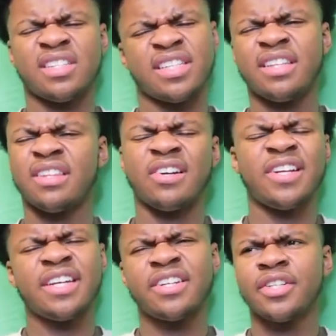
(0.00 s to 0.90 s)

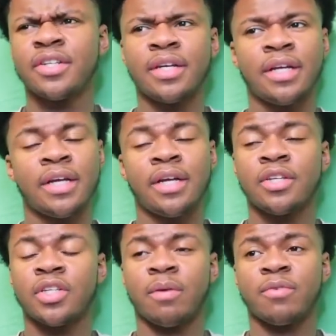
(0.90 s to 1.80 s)
10:30 ish
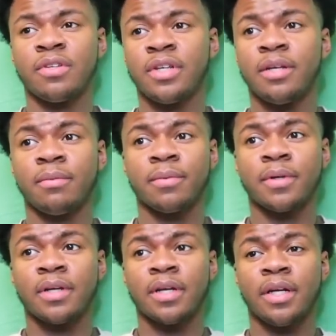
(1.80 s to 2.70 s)
so I'm asleep
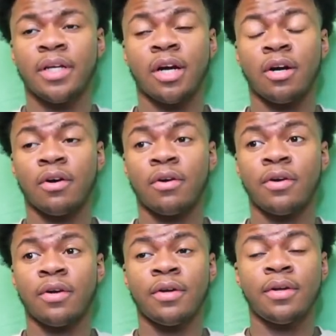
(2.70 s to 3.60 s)
y'all,
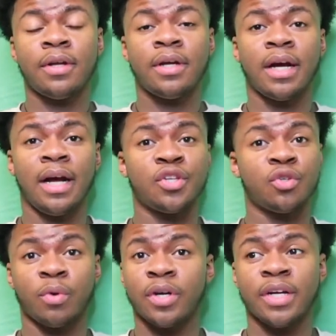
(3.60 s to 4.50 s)
I
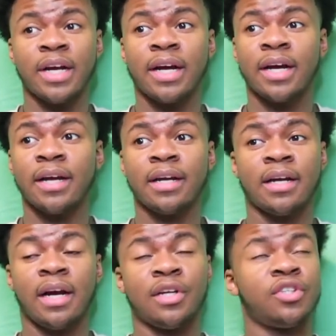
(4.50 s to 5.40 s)
swear to God,
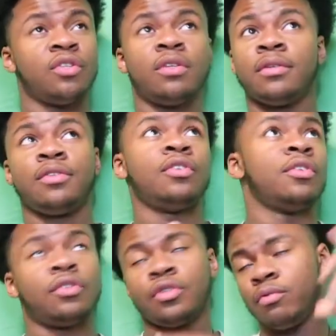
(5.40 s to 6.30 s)
I
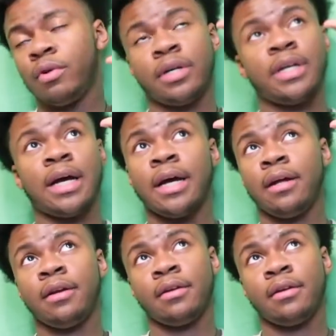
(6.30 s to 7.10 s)
swear to God,